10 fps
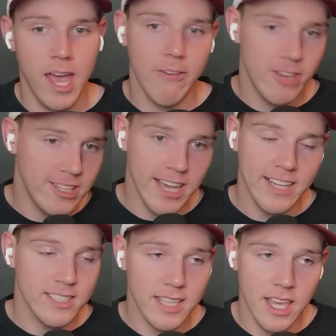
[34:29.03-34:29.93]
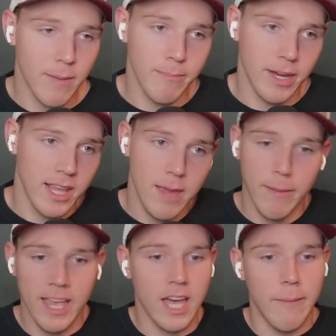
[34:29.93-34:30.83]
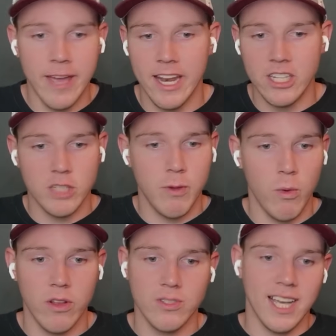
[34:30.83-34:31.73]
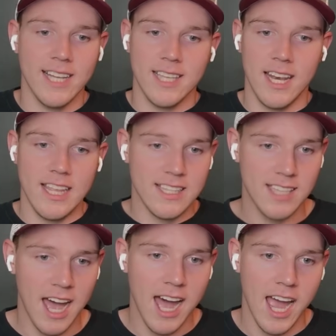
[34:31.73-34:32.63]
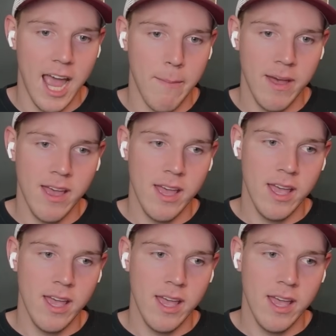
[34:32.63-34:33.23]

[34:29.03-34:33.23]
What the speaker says: If but he might come in and just be one of those guys that needs time.